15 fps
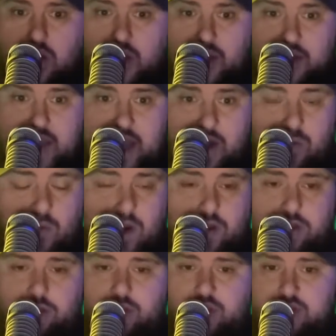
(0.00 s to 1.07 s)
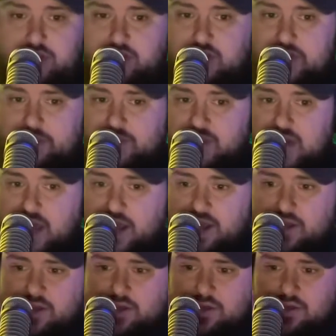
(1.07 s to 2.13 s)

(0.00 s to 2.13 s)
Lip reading: and how well you can sleep at night.